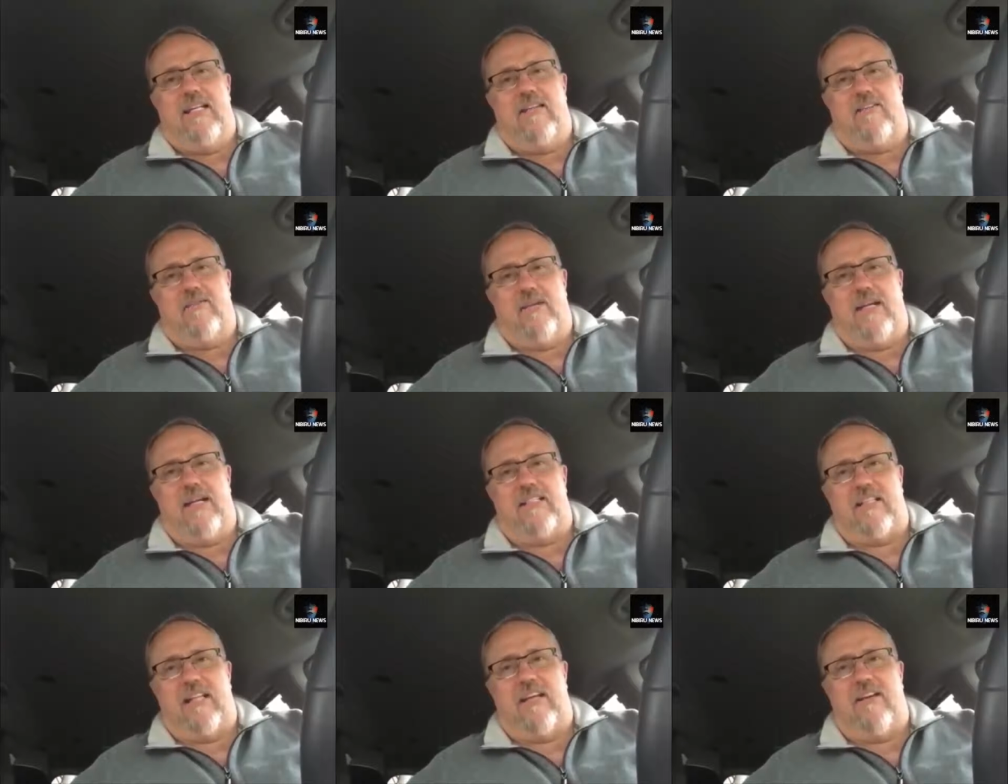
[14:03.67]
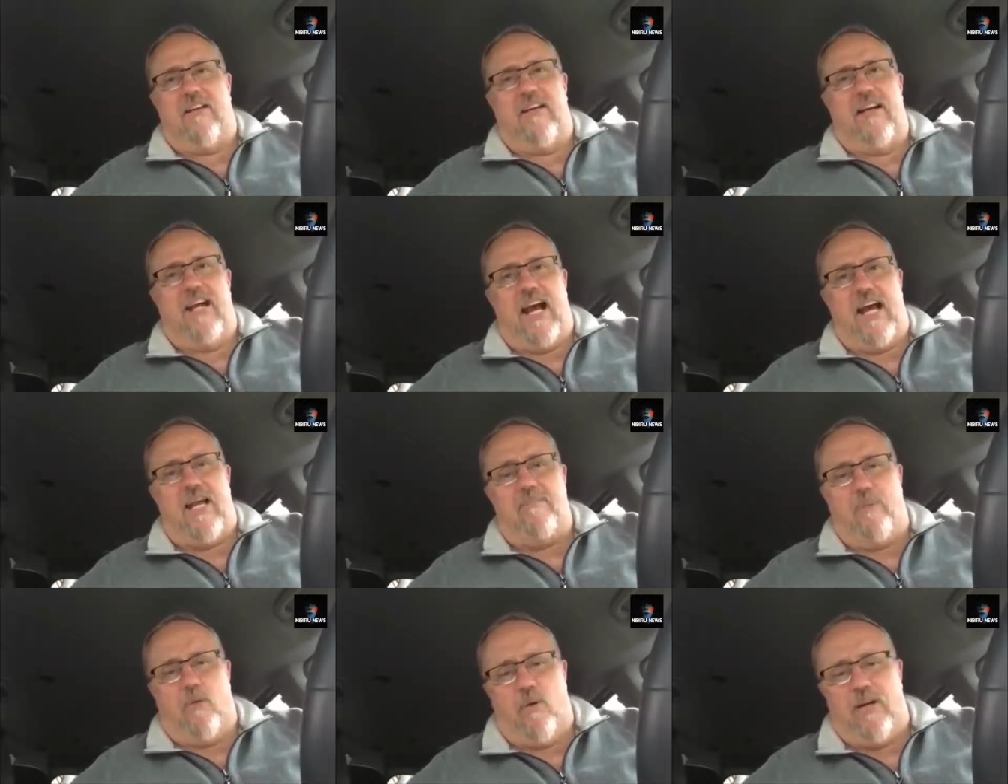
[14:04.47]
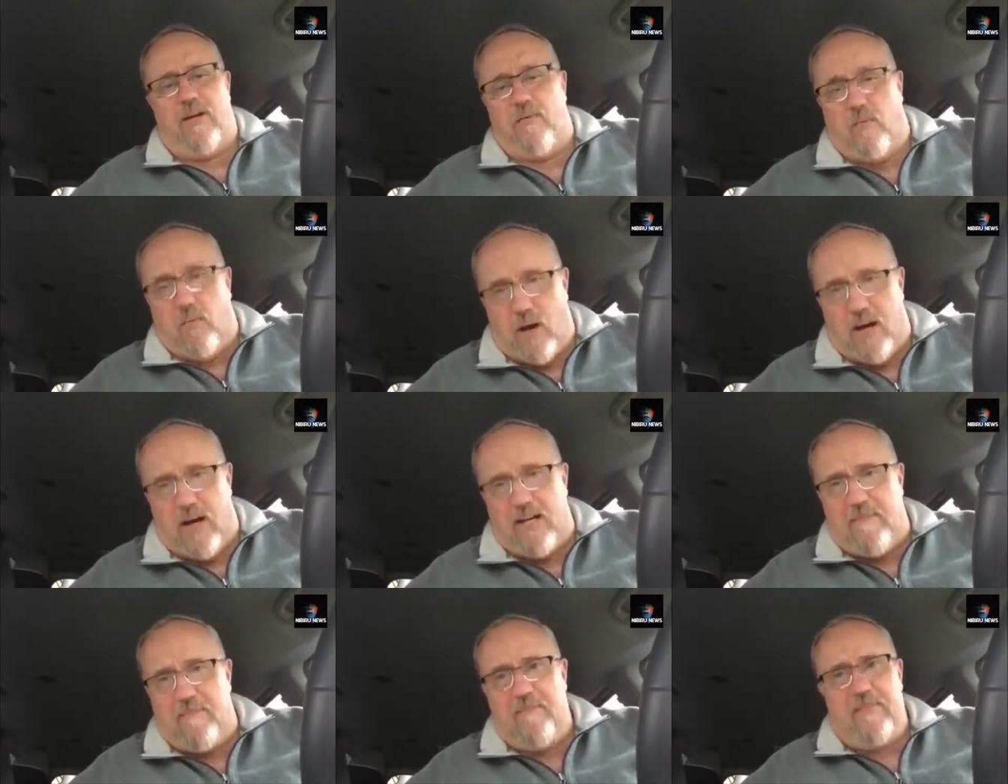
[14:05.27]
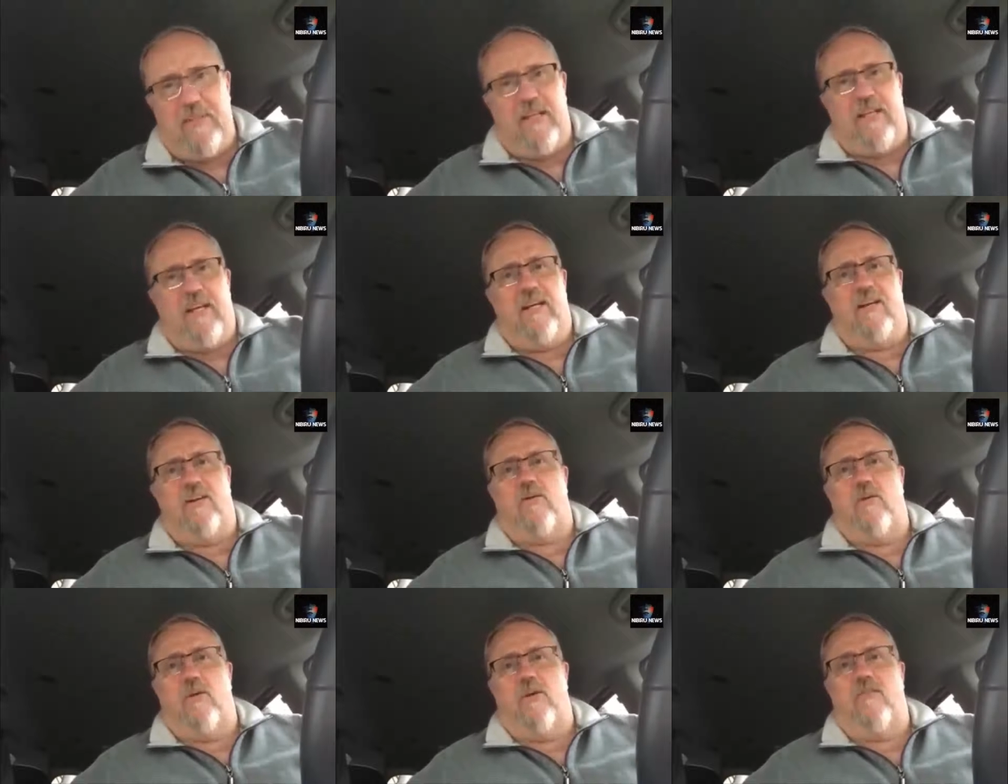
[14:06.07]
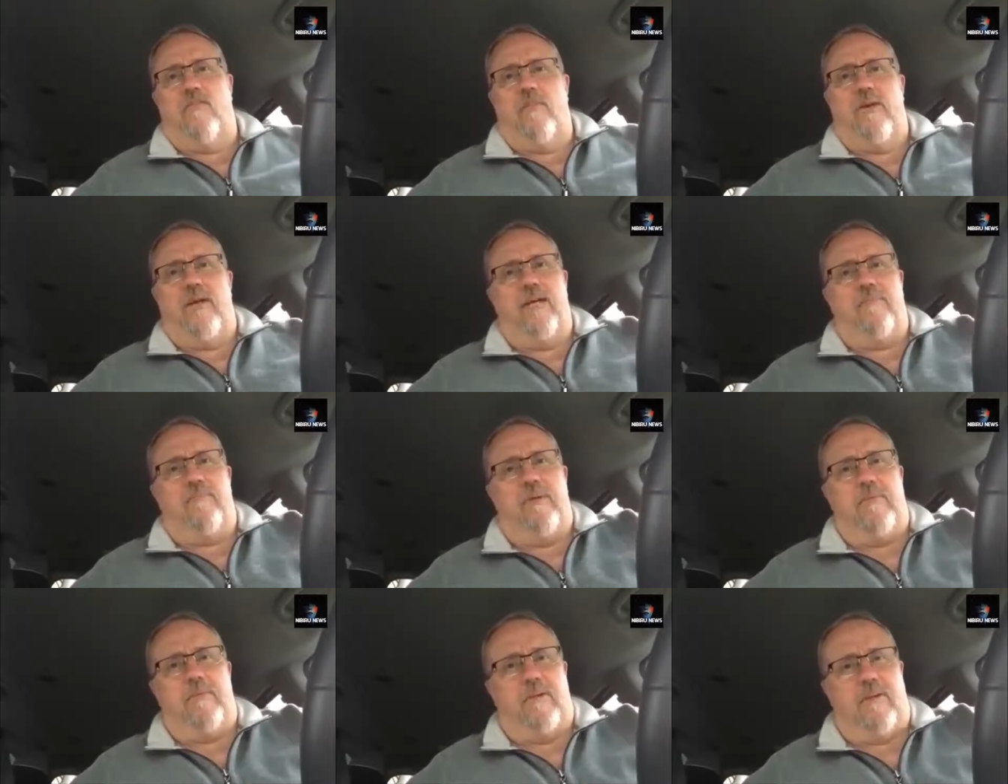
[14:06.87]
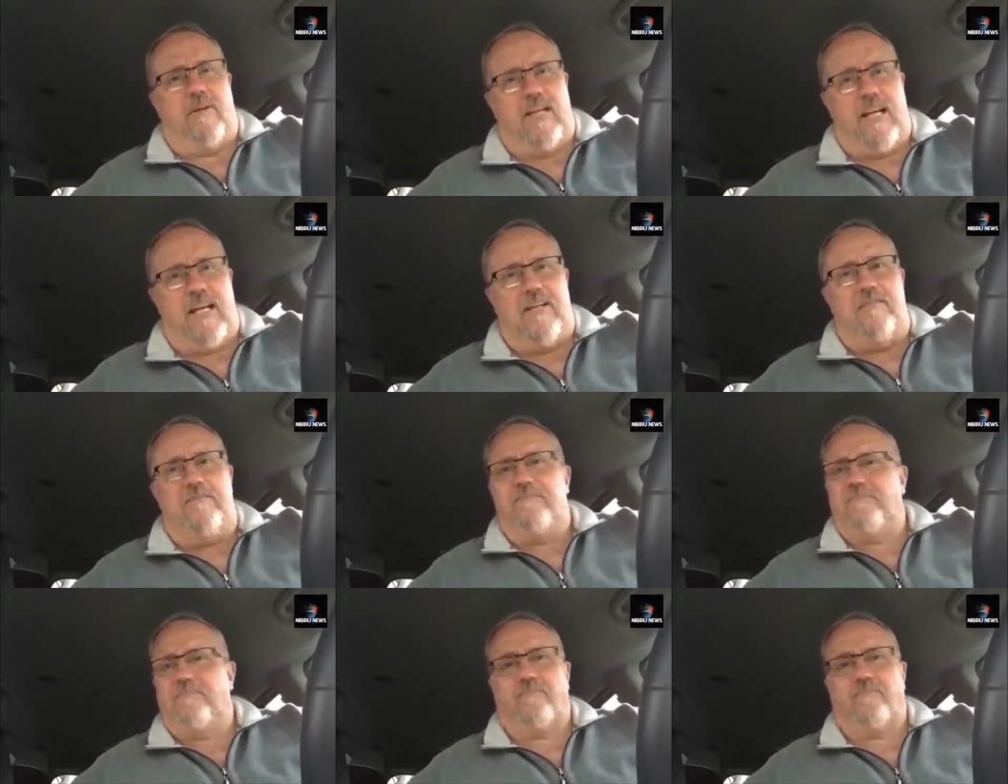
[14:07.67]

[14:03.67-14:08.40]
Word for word: And then three days later, 9.1. And a quarter of a million people are dead.